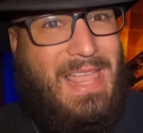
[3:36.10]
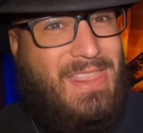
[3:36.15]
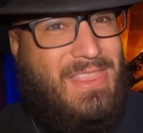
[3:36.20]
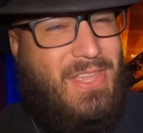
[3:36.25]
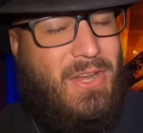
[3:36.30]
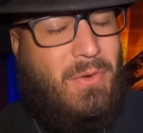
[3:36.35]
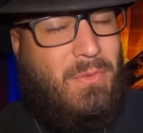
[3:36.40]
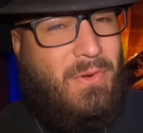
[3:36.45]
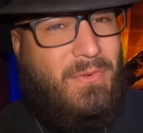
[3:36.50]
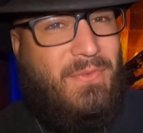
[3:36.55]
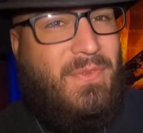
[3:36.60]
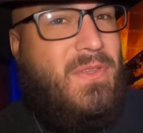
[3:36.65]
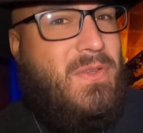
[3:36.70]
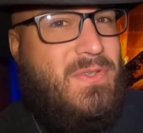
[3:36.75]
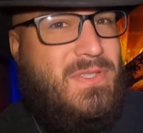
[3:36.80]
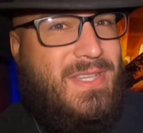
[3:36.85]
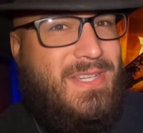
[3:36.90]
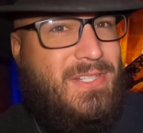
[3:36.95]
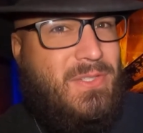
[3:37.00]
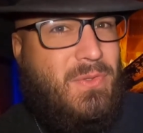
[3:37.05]
they're
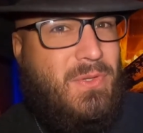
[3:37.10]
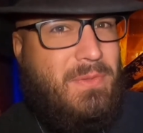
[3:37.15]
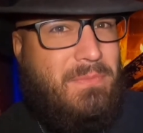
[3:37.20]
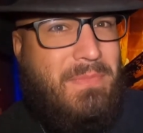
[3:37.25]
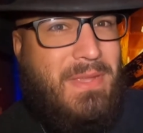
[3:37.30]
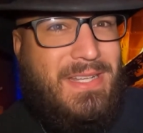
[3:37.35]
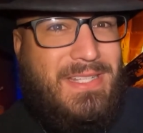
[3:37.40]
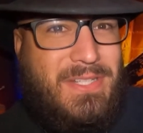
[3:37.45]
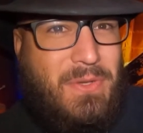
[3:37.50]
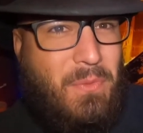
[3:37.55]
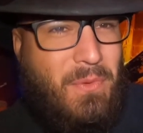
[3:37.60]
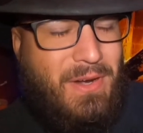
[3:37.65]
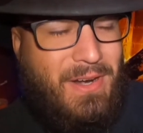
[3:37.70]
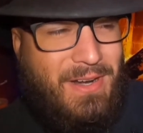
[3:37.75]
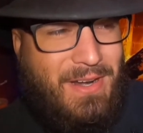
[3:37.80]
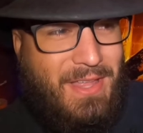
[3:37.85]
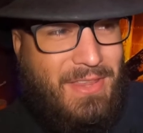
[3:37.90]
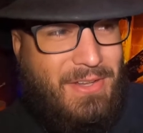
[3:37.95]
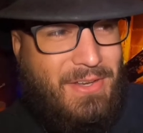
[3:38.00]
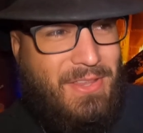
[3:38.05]
refusing to admit to one
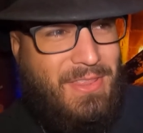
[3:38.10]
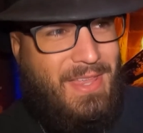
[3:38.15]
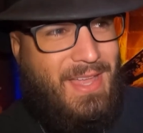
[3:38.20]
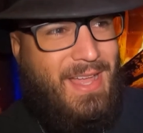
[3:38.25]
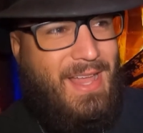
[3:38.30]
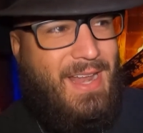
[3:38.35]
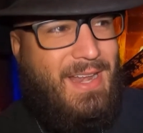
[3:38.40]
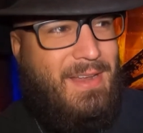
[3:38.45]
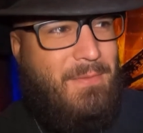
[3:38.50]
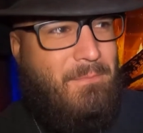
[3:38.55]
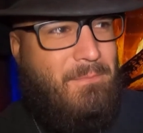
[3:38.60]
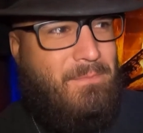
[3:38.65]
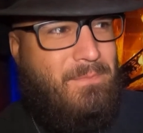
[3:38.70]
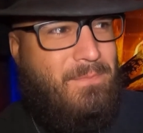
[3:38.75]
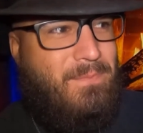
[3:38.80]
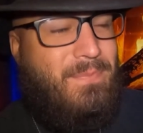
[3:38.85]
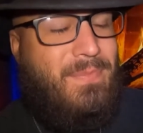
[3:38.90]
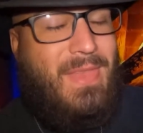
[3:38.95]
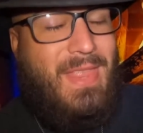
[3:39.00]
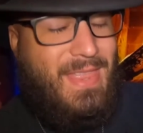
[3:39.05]
another that
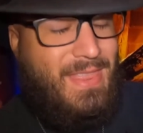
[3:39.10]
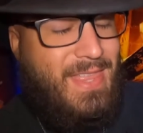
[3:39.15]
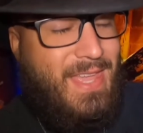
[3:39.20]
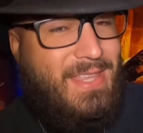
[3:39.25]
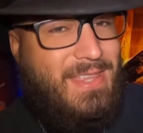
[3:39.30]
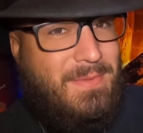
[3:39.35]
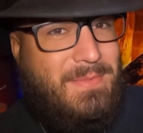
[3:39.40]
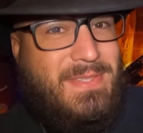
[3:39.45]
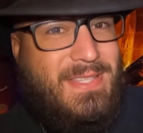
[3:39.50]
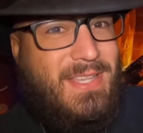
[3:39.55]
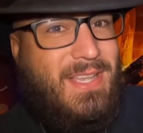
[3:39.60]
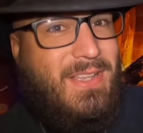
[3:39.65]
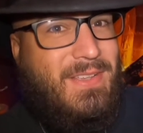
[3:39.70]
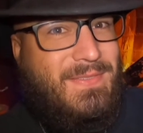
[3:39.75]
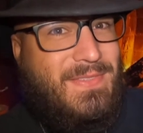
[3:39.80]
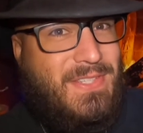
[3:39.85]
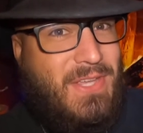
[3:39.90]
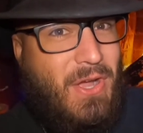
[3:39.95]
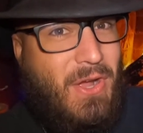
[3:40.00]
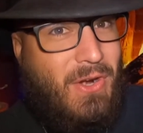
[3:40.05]
they
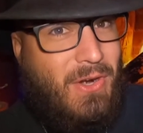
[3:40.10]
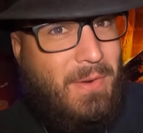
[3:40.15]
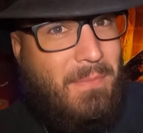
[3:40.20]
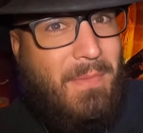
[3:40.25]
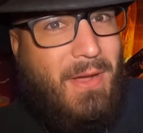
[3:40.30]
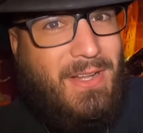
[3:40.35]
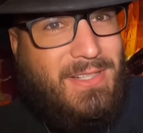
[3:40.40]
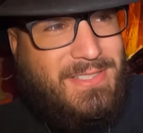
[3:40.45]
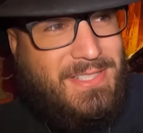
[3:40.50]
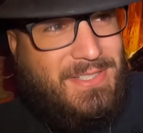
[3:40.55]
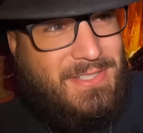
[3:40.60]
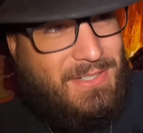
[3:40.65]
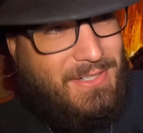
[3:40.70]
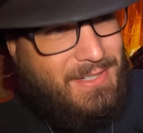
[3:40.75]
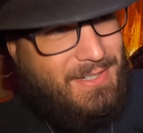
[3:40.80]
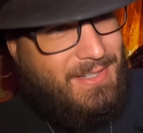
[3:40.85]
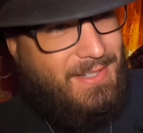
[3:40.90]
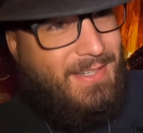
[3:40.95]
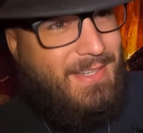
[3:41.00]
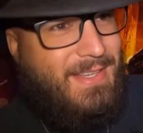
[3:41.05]
themselves are a monster.
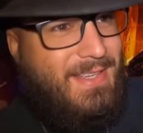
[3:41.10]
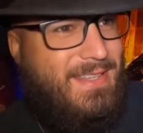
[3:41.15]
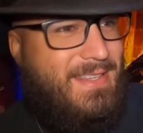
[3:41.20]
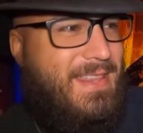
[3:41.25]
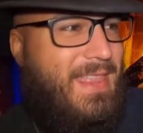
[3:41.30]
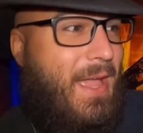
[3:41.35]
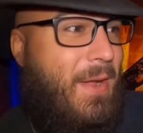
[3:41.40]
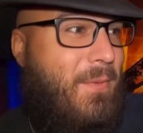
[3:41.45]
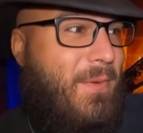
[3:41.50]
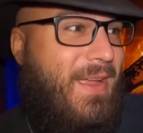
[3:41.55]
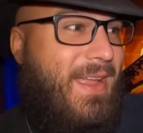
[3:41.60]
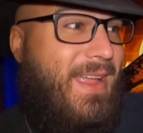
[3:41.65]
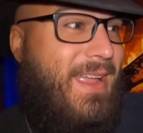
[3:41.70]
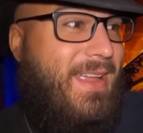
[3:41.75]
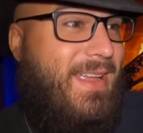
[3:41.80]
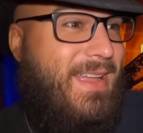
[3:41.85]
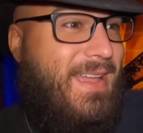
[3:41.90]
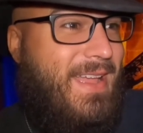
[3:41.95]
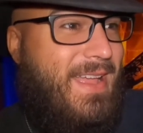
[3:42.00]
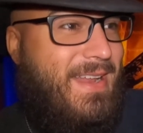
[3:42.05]
That
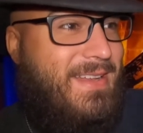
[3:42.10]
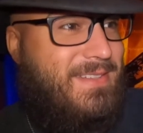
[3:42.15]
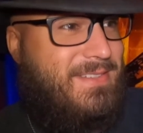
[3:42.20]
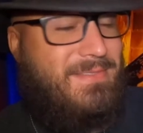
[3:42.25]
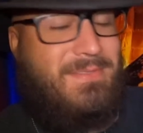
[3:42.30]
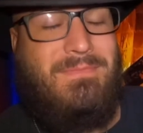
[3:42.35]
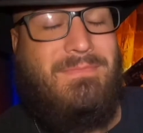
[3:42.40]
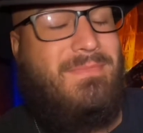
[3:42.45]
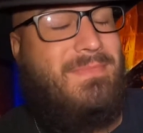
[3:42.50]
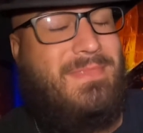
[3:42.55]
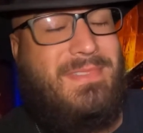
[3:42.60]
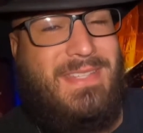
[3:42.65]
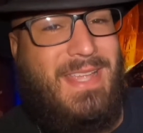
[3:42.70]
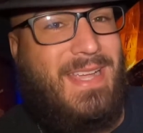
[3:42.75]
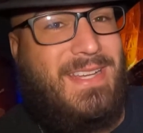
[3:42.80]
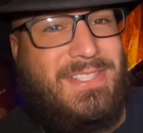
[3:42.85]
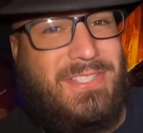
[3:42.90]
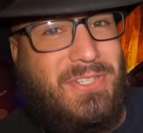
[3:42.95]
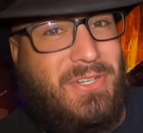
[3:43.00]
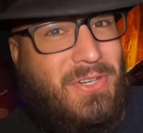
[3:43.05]
way,
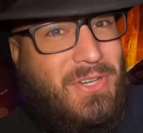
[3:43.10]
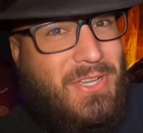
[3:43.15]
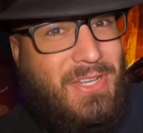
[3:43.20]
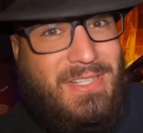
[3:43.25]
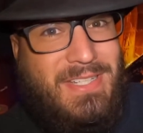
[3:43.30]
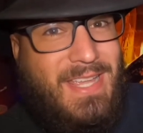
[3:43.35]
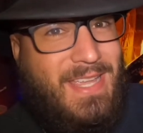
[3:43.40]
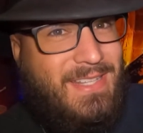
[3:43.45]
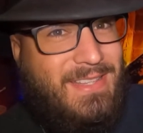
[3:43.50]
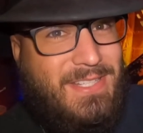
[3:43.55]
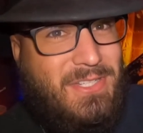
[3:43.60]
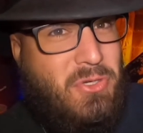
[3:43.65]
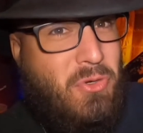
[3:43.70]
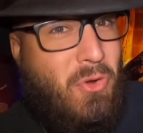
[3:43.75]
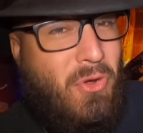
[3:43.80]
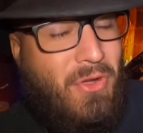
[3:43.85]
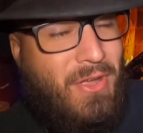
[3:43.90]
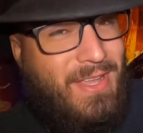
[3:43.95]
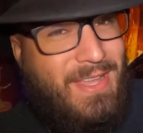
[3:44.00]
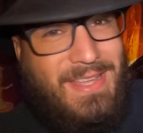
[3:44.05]
Dexter could take the
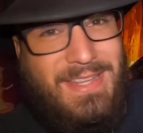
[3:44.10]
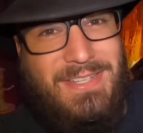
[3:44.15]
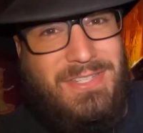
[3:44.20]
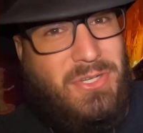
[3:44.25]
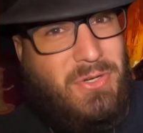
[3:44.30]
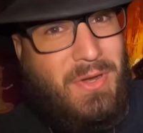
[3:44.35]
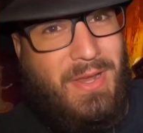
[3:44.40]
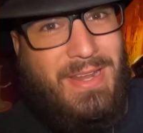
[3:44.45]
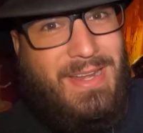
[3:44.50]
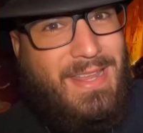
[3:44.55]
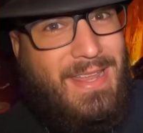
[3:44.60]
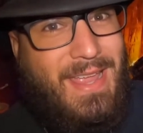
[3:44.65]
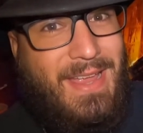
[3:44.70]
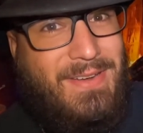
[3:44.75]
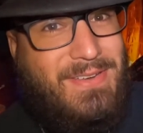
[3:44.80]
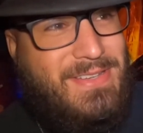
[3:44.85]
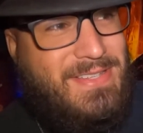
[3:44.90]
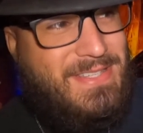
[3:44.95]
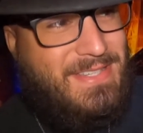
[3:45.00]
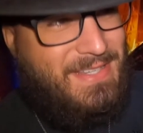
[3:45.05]
joy in training
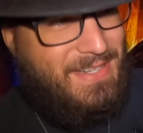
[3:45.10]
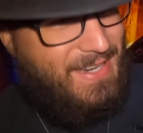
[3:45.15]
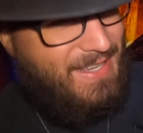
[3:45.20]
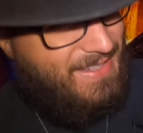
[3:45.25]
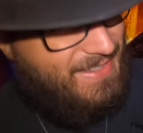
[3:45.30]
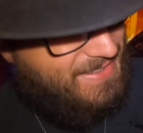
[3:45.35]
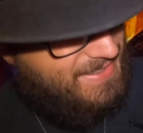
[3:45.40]
Harrison.